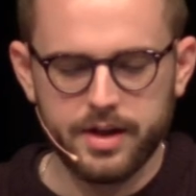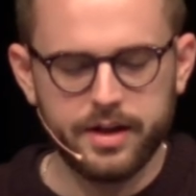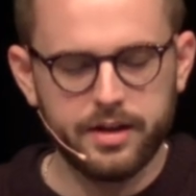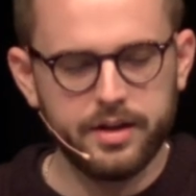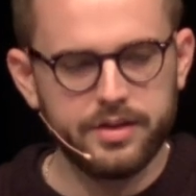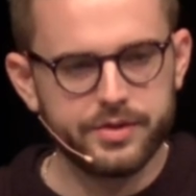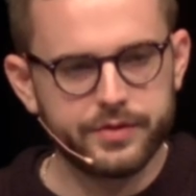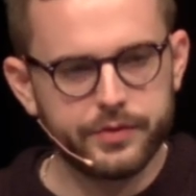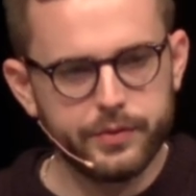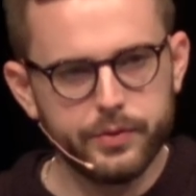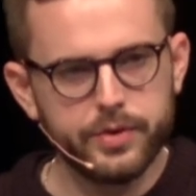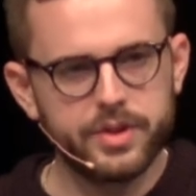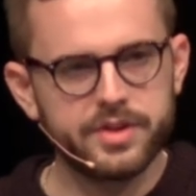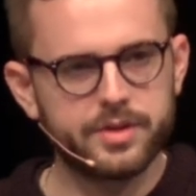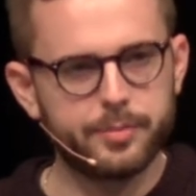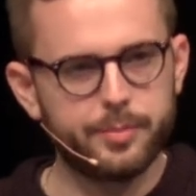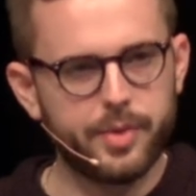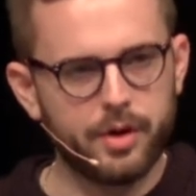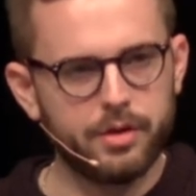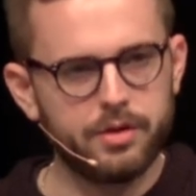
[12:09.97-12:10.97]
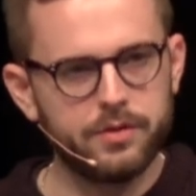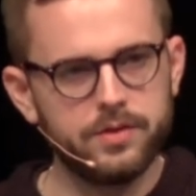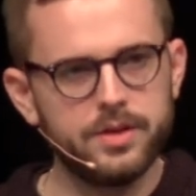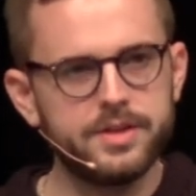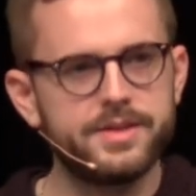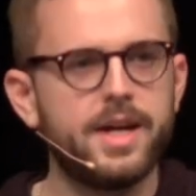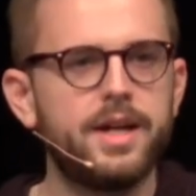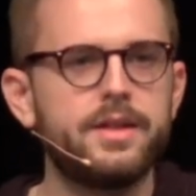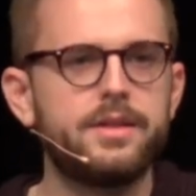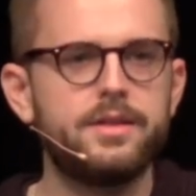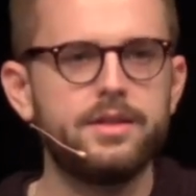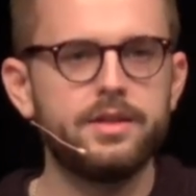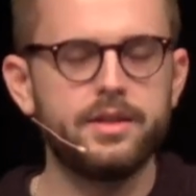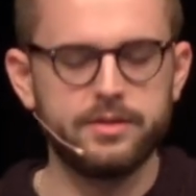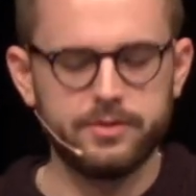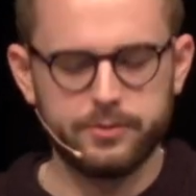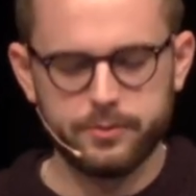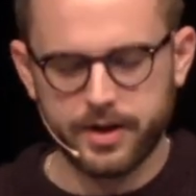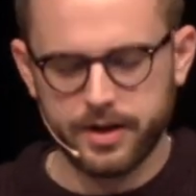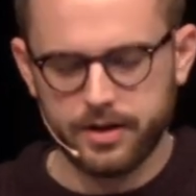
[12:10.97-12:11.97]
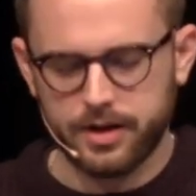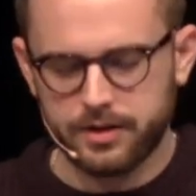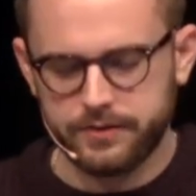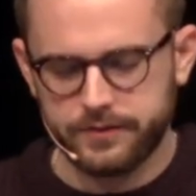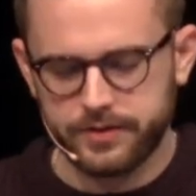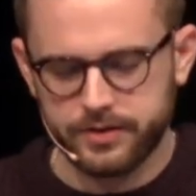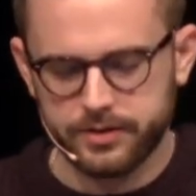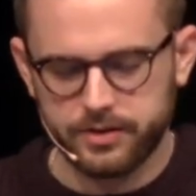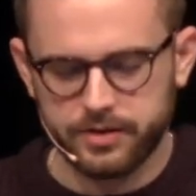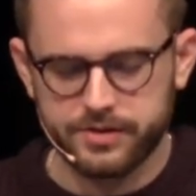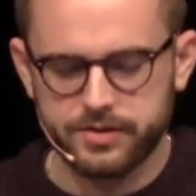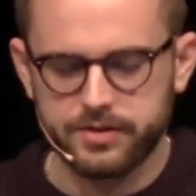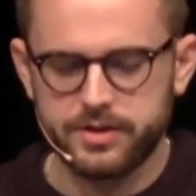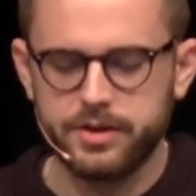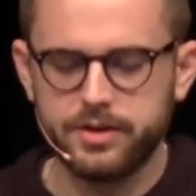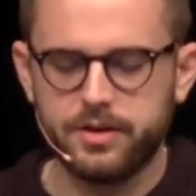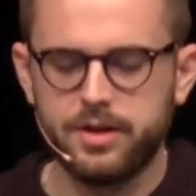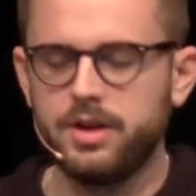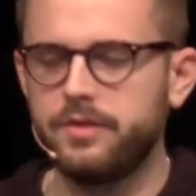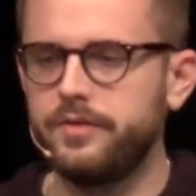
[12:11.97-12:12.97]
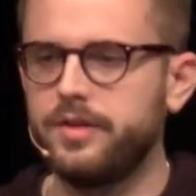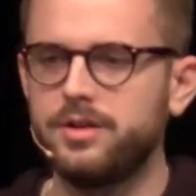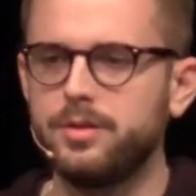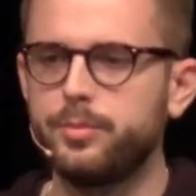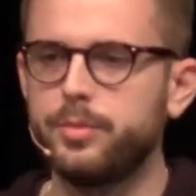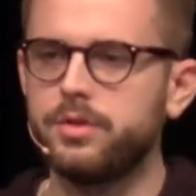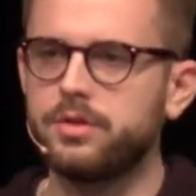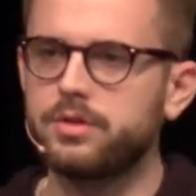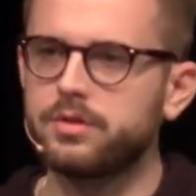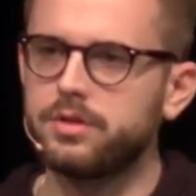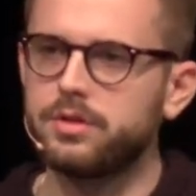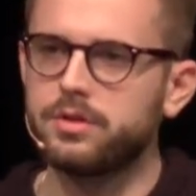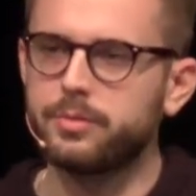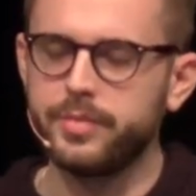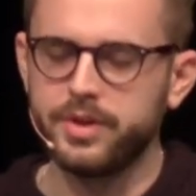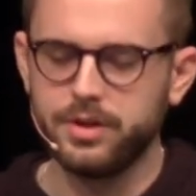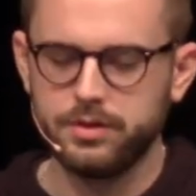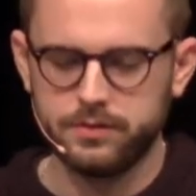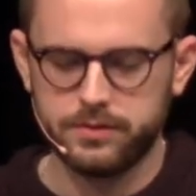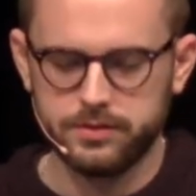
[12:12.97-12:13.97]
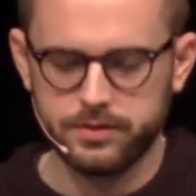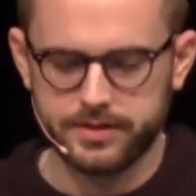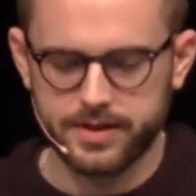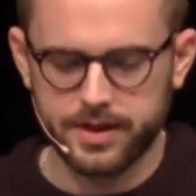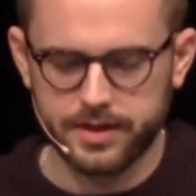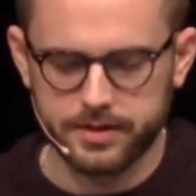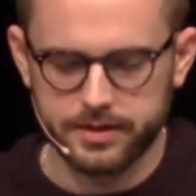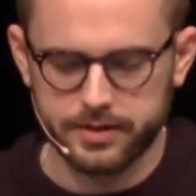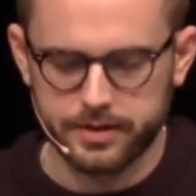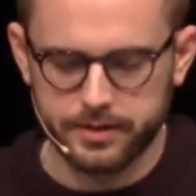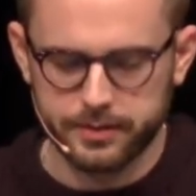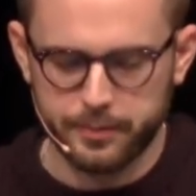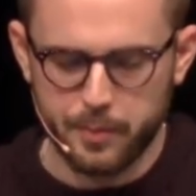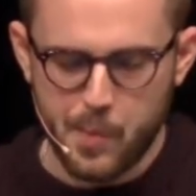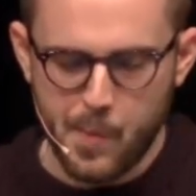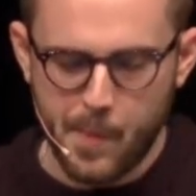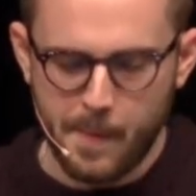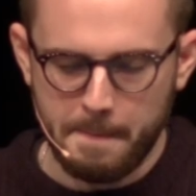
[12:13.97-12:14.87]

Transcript: And it is viewed as a powerful tactic and quite often also the only available or meaningful tactic.